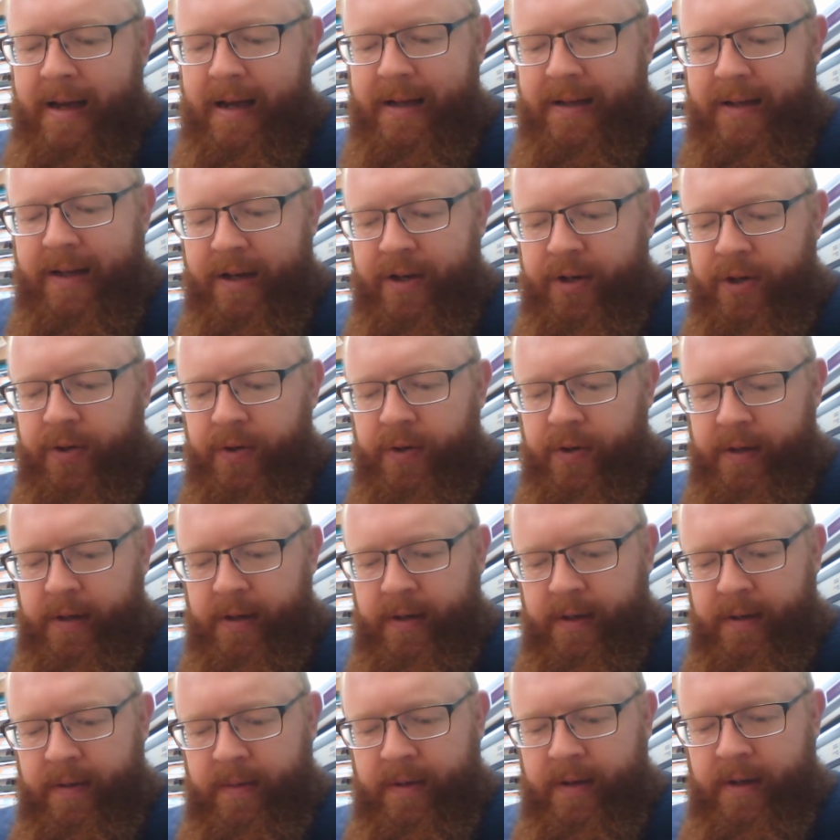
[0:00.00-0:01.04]
as I
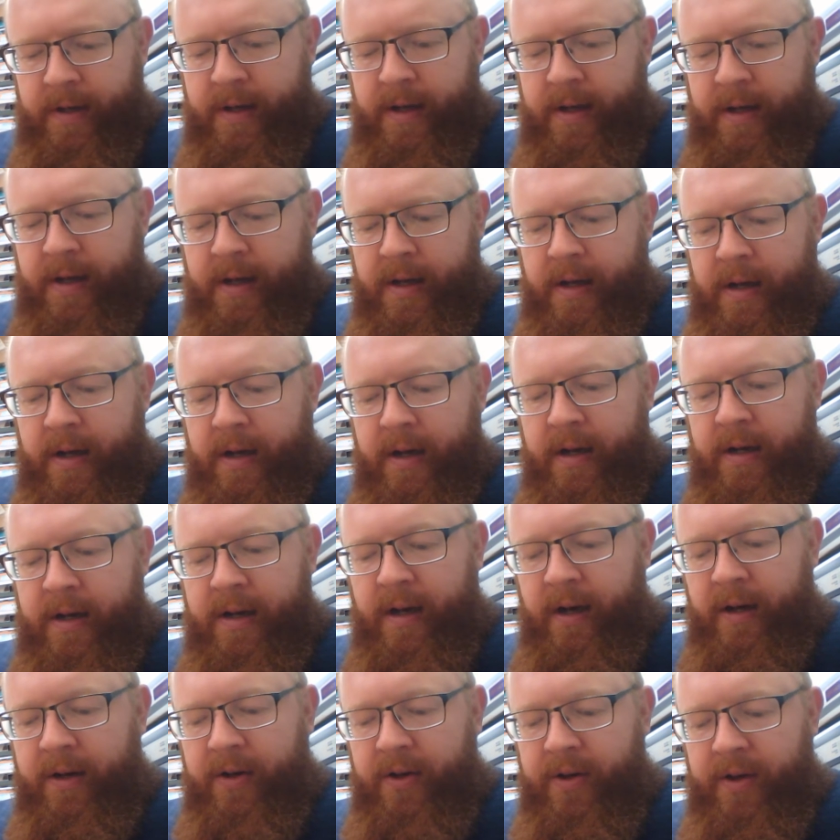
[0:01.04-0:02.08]
should.
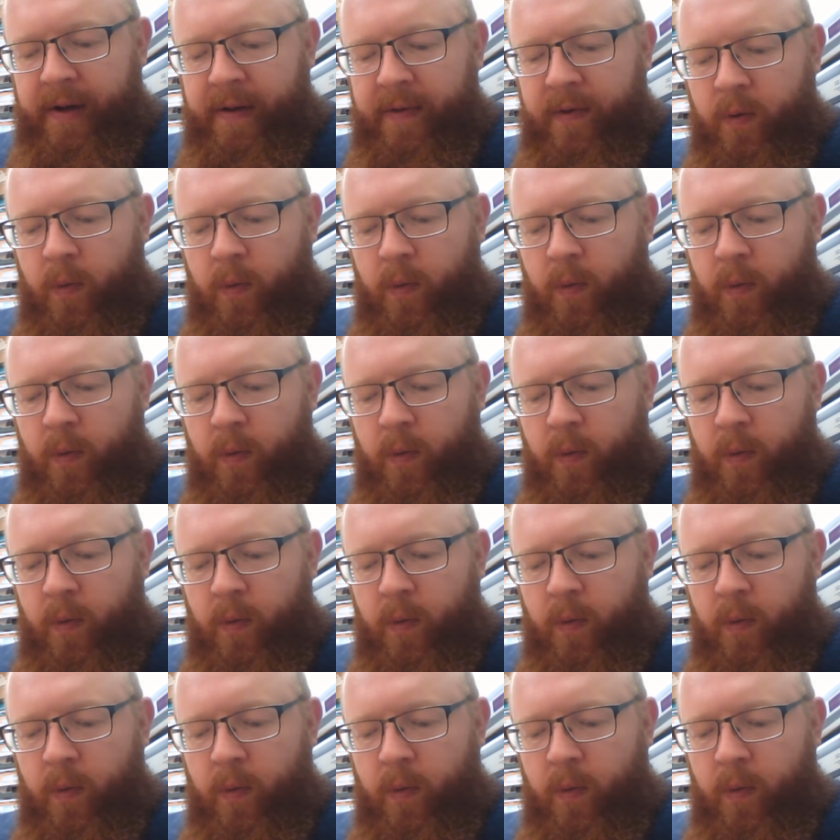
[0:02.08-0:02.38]
Conduct yourselves